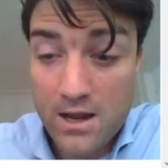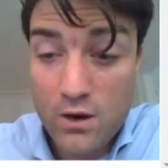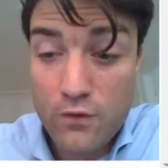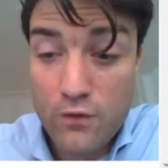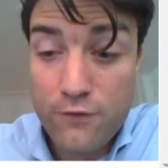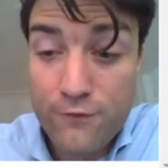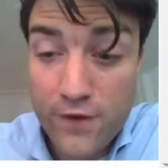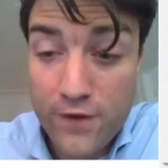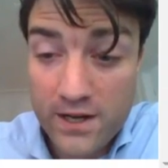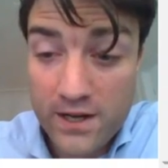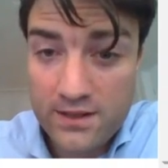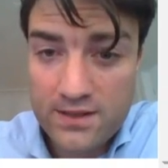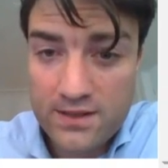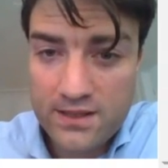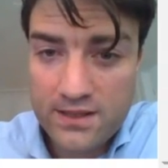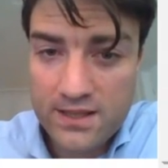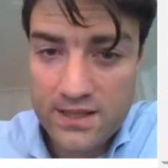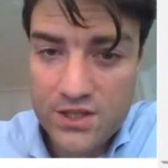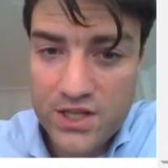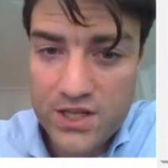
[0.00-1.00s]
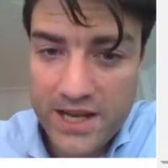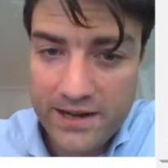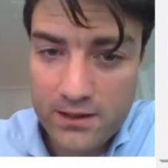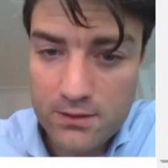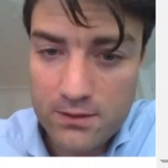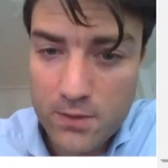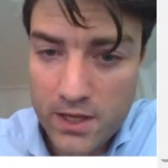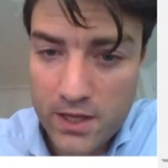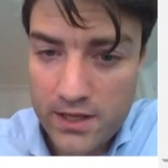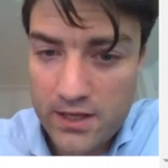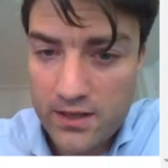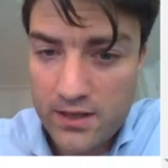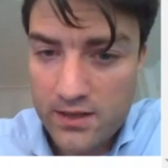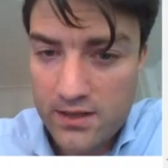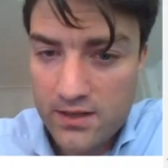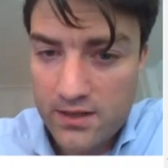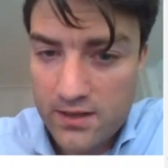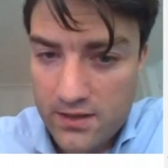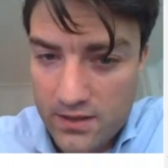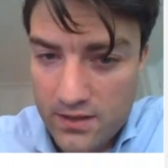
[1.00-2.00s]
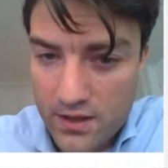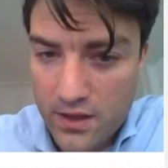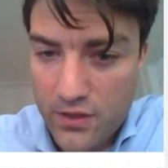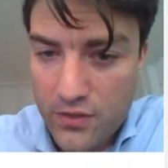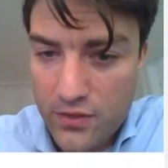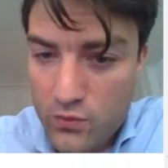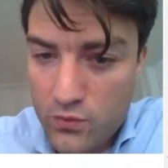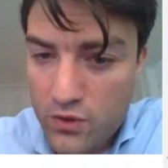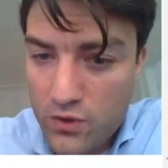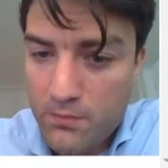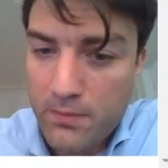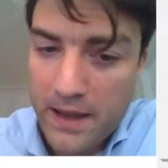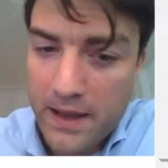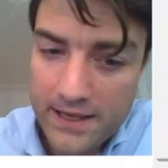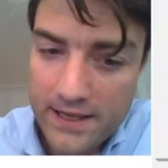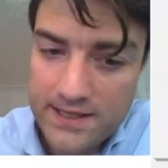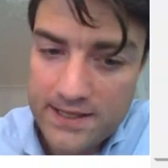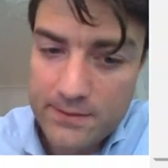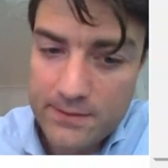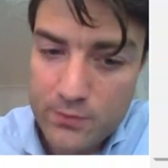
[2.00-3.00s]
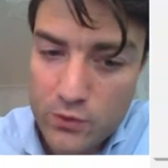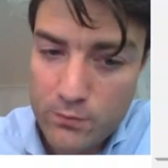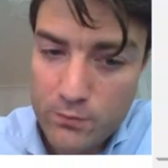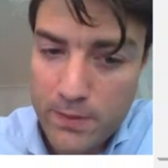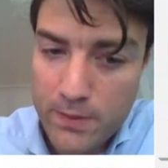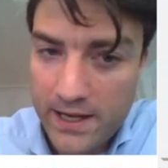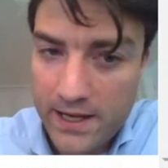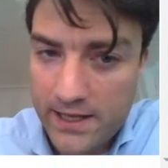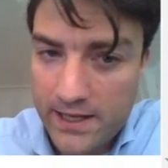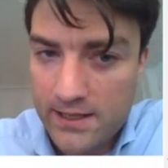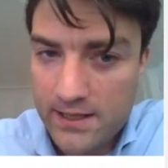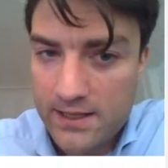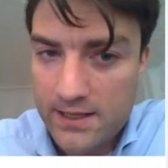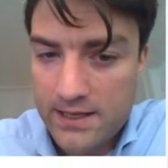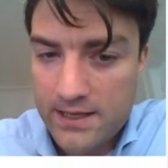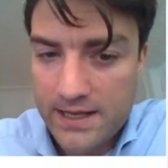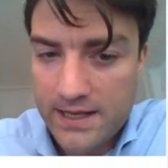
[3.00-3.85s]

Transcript: funds can channel money through the banks and through Payoneer,